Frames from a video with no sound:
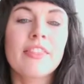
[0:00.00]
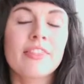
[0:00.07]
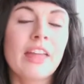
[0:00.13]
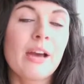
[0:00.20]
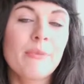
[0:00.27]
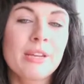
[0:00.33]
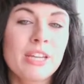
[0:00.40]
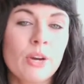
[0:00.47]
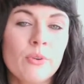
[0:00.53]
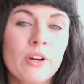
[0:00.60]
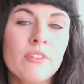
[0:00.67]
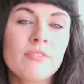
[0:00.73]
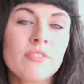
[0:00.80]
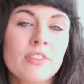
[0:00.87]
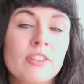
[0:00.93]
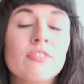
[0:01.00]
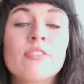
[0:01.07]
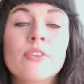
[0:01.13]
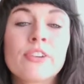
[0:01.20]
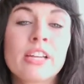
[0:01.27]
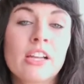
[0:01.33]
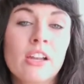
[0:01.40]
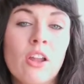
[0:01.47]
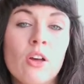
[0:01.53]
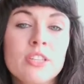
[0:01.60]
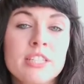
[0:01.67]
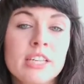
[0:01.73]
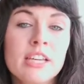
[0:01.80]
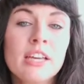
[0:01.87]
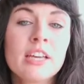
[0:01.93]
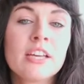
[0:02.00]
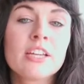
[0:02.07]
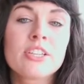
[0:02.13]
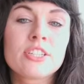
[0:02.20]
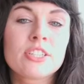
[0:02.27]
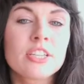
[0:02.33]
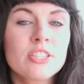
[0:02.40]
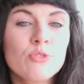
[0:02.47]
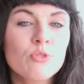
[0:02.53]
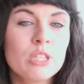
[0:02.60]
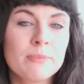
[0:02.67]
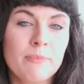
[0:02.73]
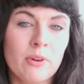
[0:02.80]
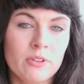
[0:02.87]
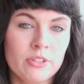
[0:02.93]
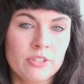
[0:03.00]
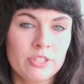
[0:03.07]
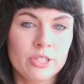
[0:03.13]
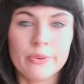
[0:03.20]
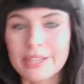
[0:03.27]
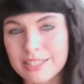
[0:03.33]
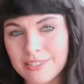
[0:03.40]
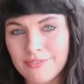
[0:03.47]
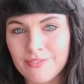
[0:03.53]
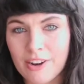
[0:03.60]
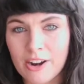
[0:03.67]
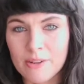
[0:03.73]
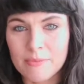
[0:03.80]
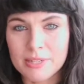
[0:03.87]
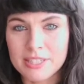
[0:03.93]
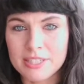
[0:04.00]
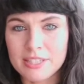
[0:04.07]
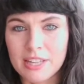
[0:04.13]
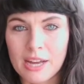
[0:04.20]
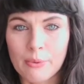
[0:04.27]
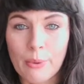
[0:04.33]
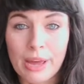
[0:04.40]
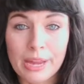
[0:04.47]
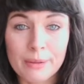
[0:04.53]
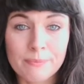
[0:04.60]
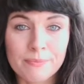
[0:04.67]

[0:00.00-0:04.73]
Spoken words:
That we know of, the Flori Colossi doesn't respond to its environment in that way.